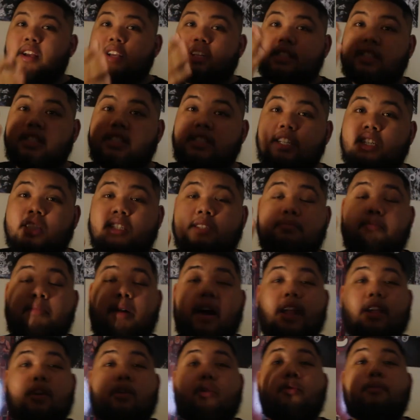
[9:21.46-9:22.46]
it's just
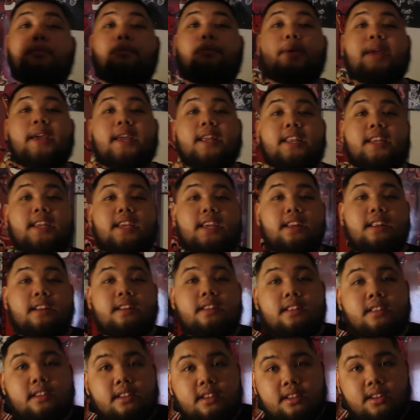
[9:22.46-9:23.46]
my
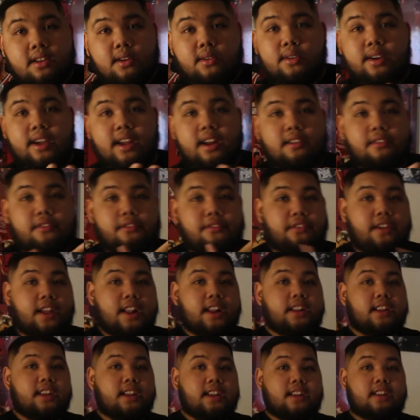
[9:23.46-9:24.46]
opinion. Don't get
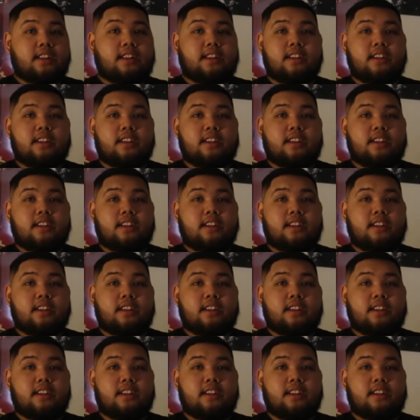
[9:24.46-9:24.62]
offended.